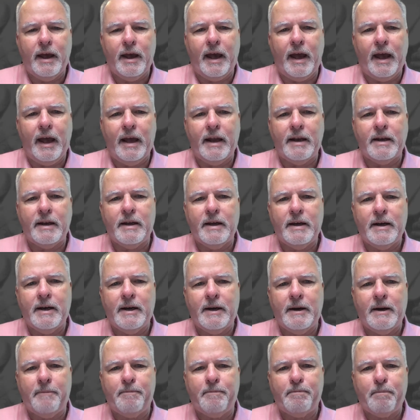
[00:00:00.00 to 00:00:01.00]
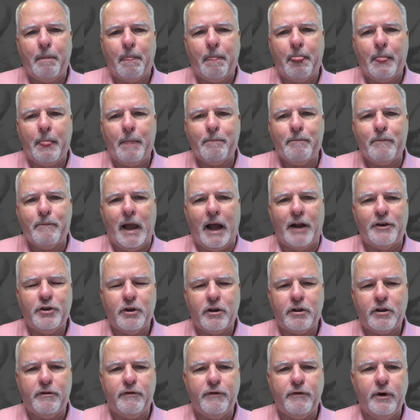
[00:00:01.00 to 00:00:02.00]
And um, I
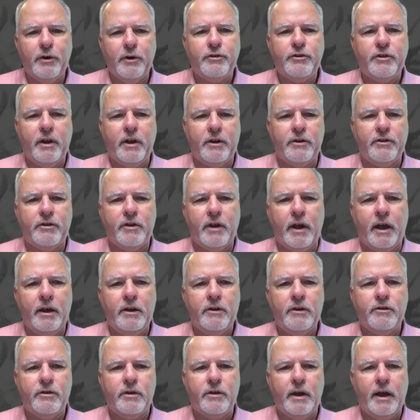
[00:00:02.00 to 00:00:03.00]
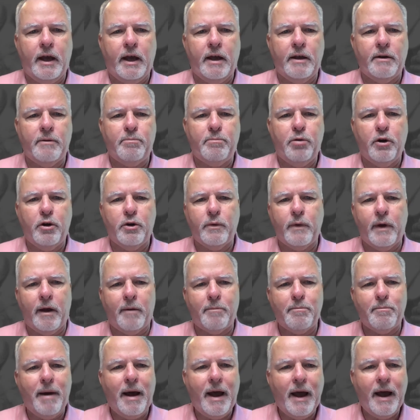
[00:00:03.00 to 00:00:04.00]
took the first set of stakes and put
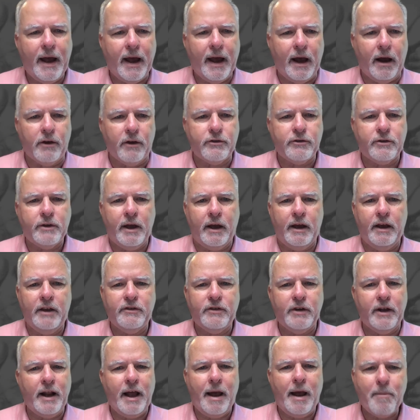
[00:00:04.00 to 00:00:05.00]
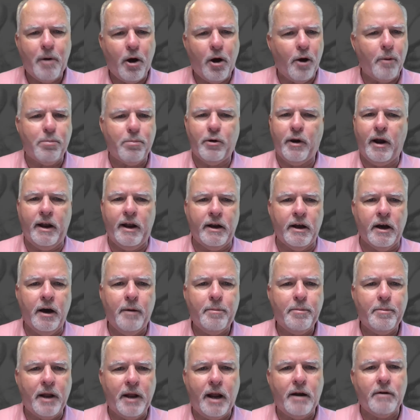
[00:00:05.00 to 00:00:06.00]
around my house. Now he said, I'm all prayed
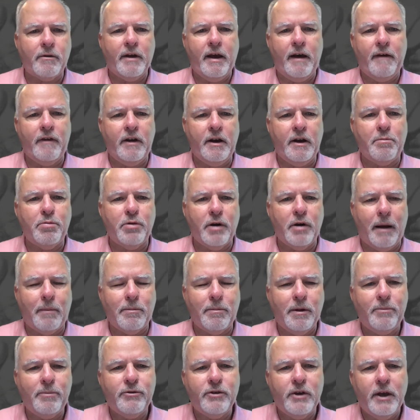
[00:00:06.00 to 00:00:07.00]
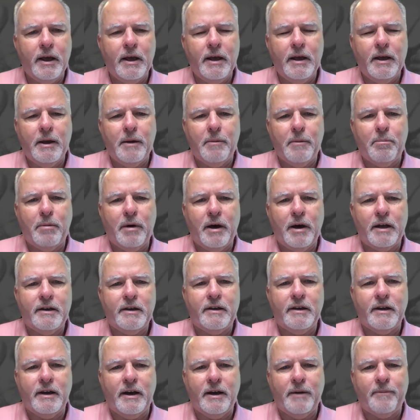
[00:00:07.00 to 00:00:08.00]
up and I don't have any problems,
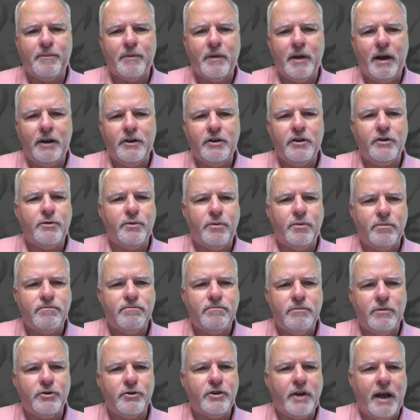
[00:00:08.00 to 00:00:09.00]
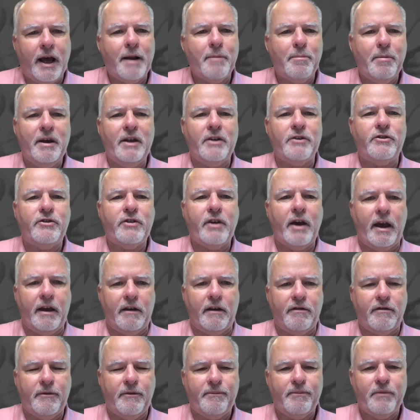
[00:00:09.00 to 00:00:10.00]
but um, I just was kind of being
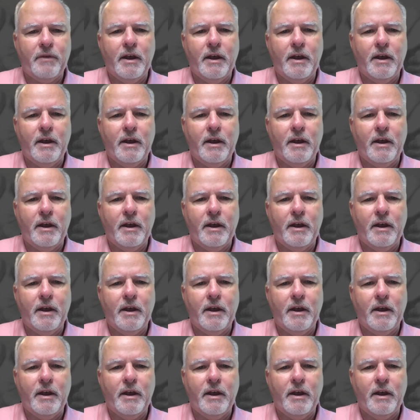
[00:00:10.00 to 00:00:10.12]
safe.